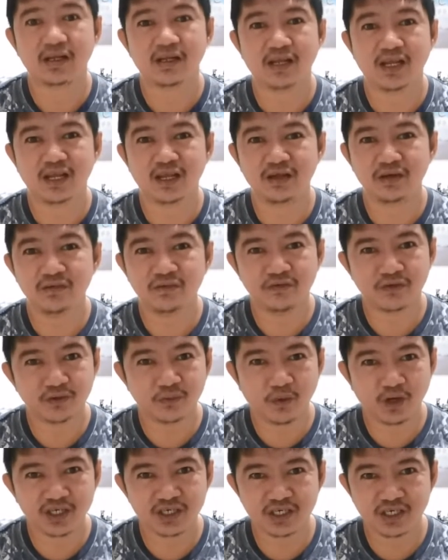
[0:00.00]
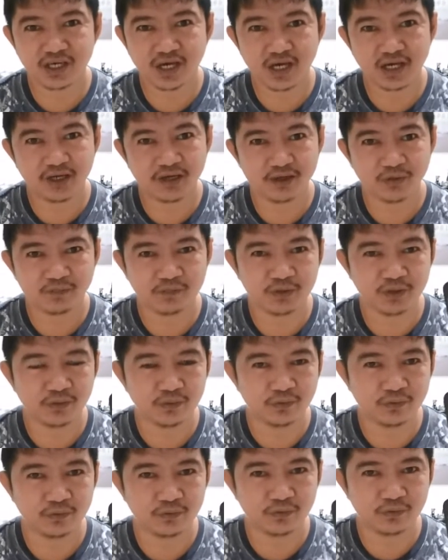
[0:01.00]
Thank you for watching. I hope
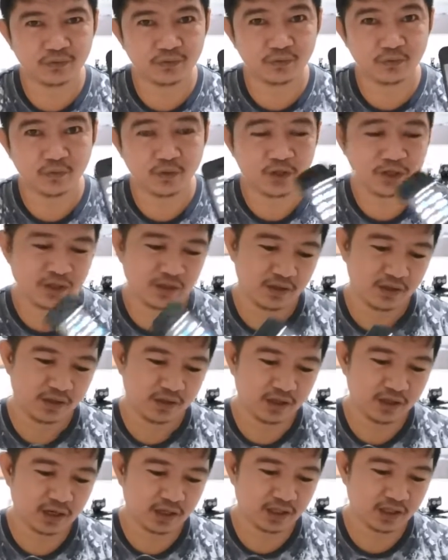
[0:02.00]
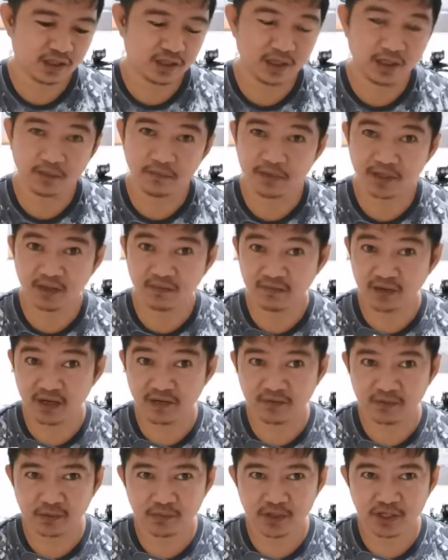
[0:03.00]
you got a little bit of
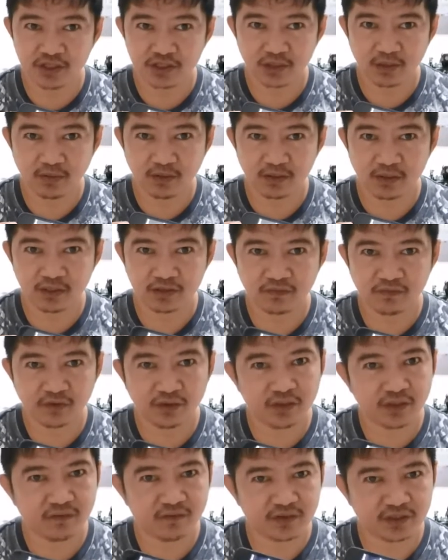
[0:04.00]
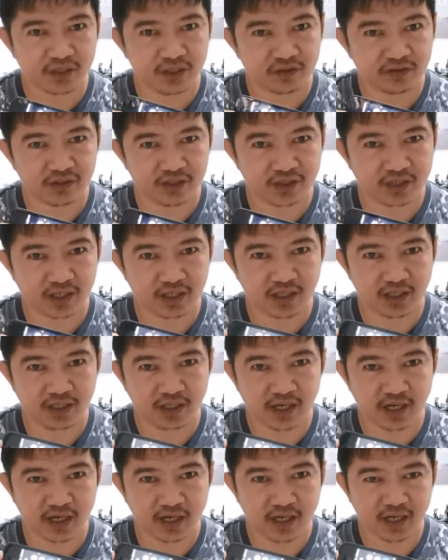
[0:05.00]
information about this phone if you're interested in
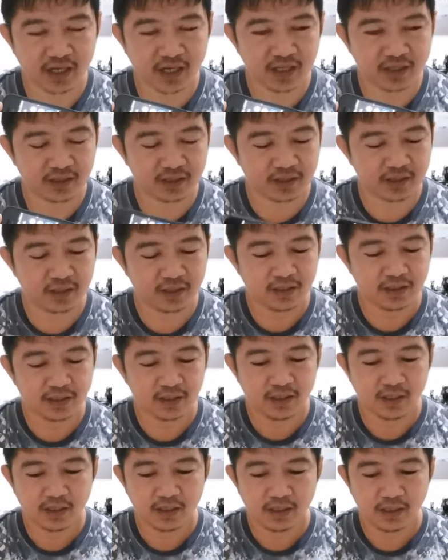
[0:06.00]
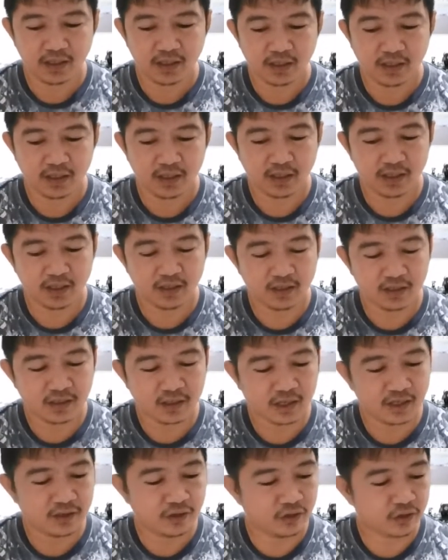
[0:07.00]
getting it. And
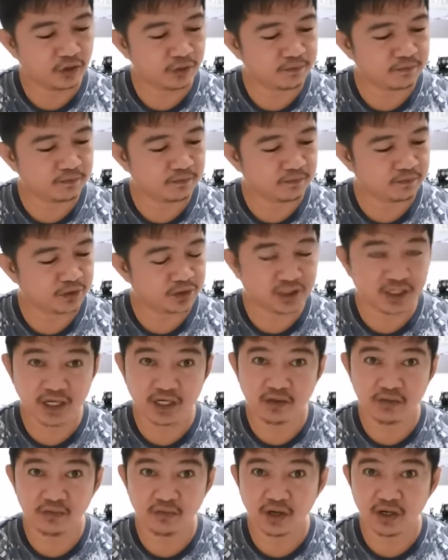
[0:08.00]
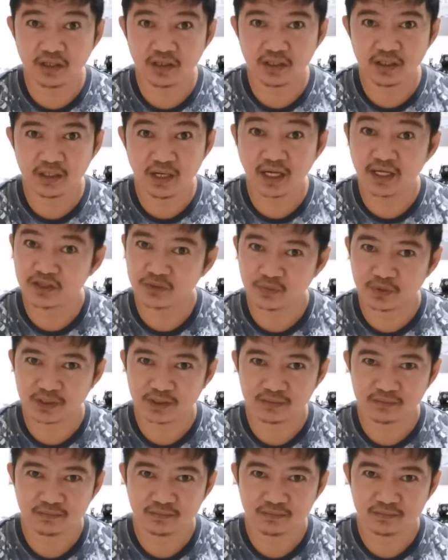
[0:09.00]
I hope to see you on the next one.